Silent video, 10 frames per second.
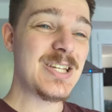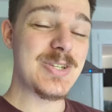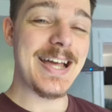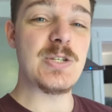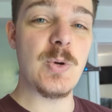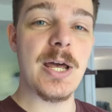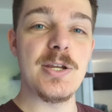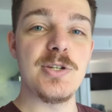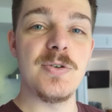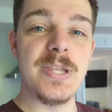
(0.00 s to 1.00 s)
So that's what
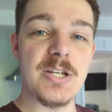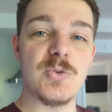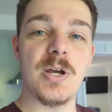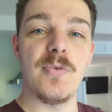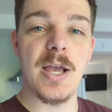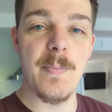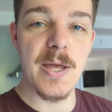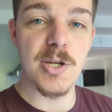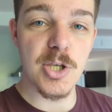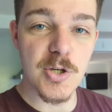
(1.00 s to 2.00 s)
I do. That's what I
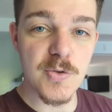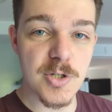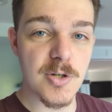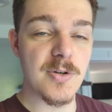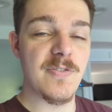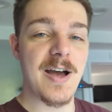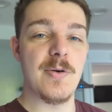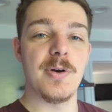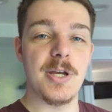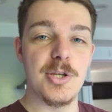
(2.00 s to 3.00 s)
recommend you do if
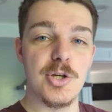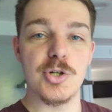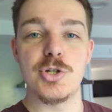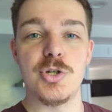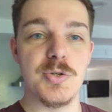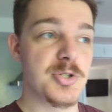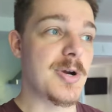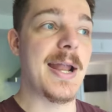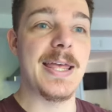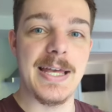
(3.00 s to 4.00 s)
I were in your shoes
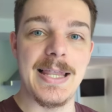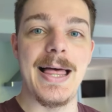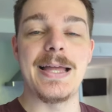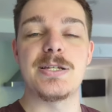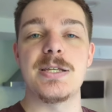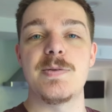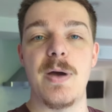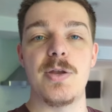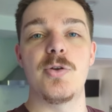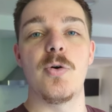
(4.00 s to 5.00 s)
trying to get clients
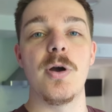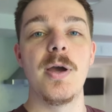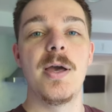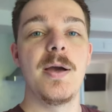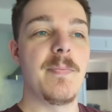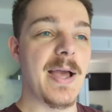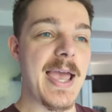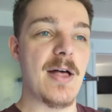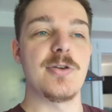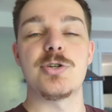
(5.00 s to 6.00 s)
into my door. My
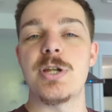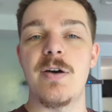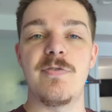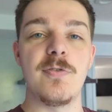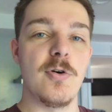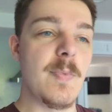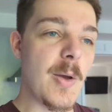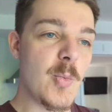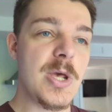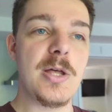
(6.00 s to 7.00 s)
calendar's not full.
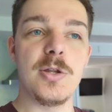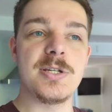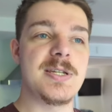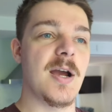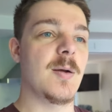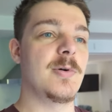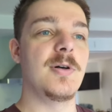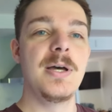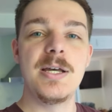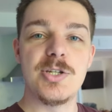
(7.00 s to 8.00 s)
My week looks
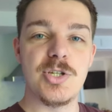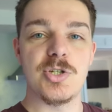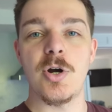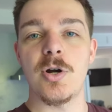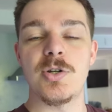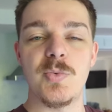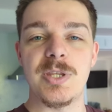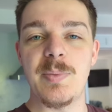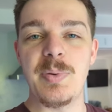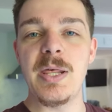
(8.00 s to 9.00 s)
terrible. Start
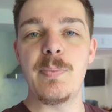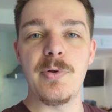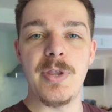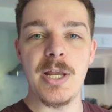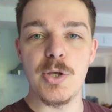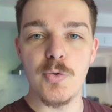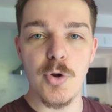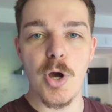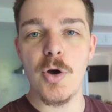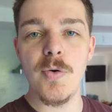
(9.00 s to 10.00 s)
with the people that you
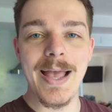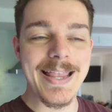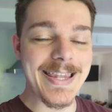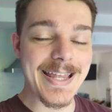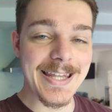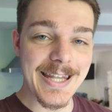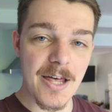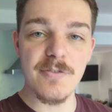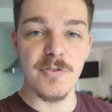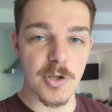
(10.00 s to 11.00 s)
know and that
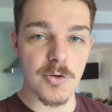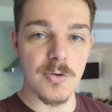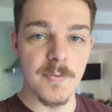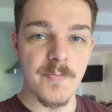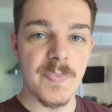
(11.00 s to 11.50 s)
love you.